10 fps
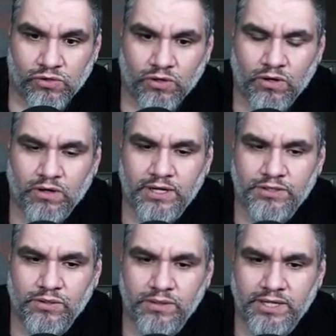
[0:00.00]

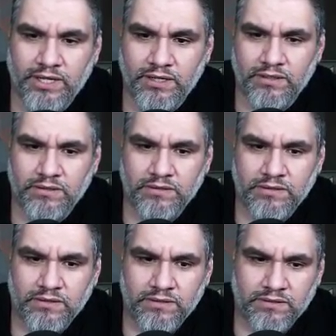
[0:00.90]
Hornet Queen. probably our best
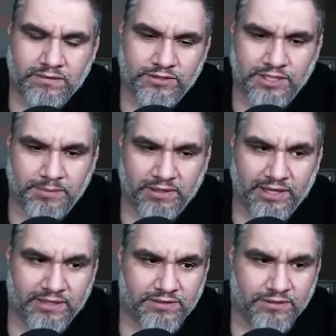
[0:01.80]
draw. This is gonna be a
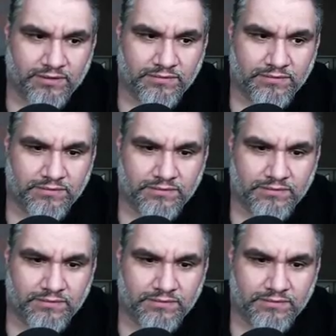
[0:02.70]
land, so.